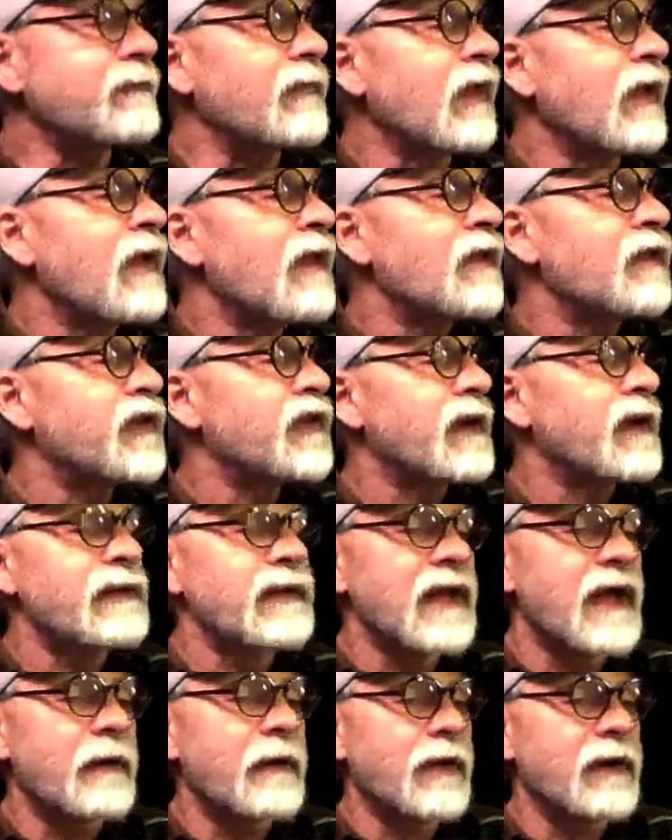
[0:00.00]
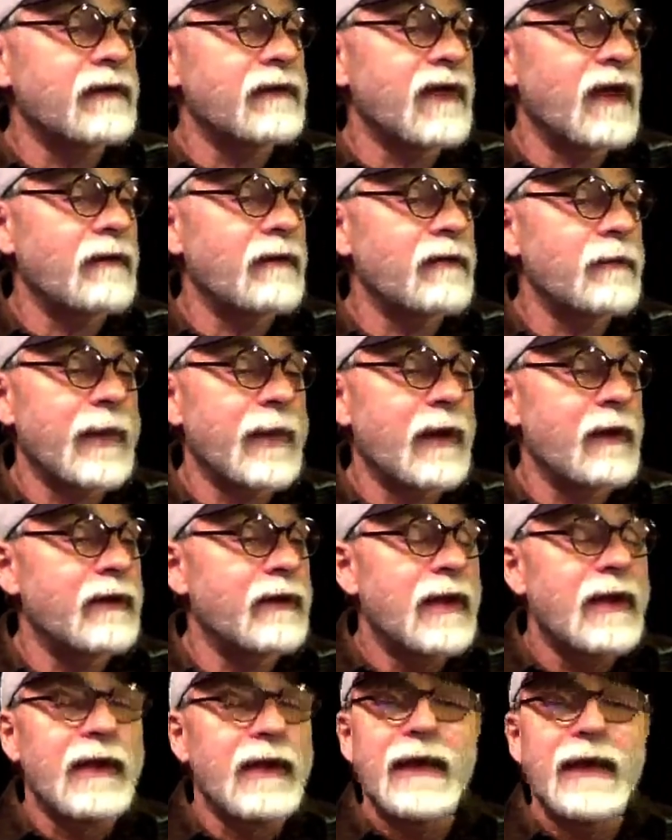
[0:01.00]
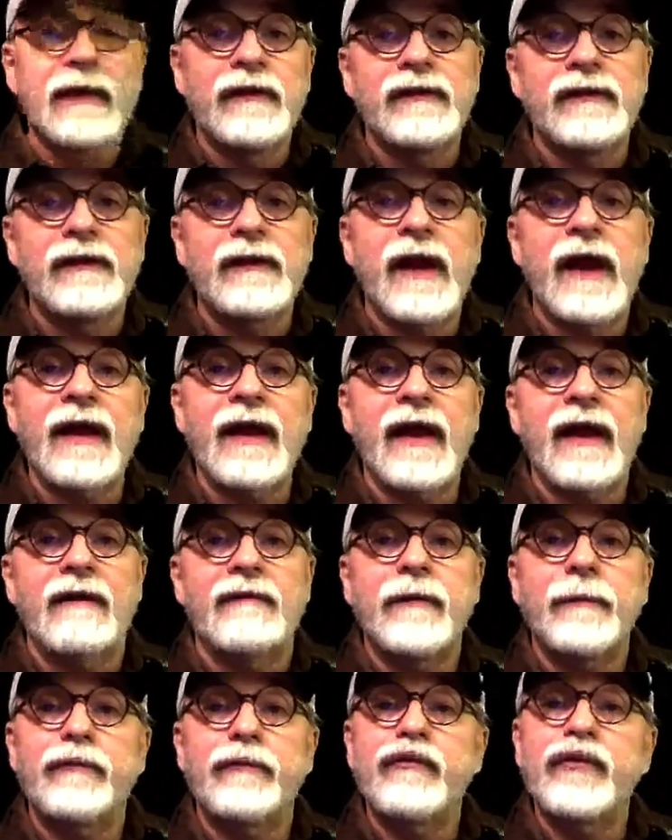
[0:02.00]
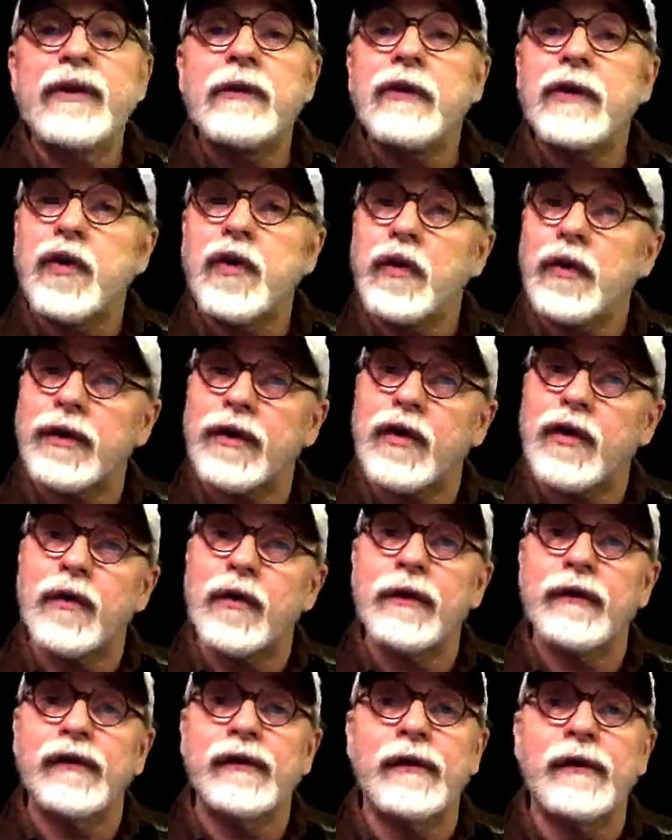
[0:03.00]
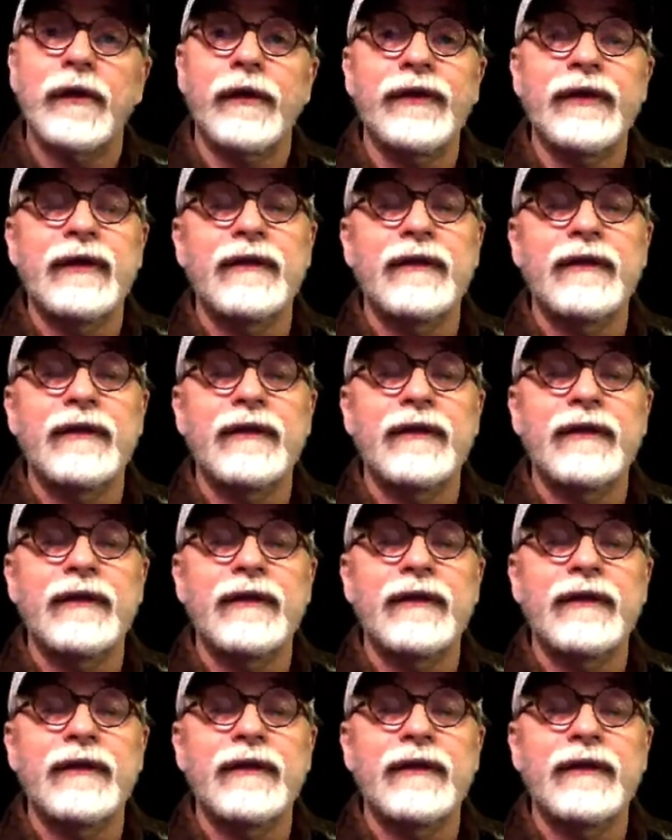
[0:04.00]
The second thing I want to tell you about is that I have a pre-recorded course called